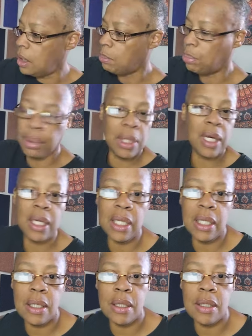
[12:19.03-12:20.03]
and plugging
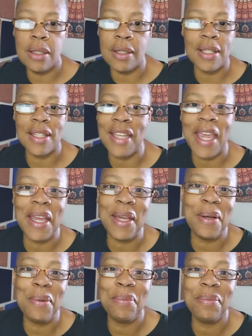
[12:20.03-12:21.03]
it into the
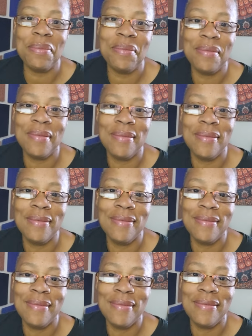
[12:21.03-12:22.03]
same
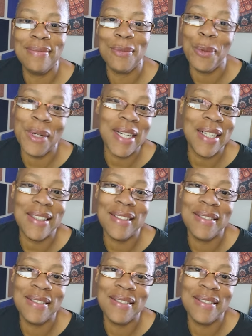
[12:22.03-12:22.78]
what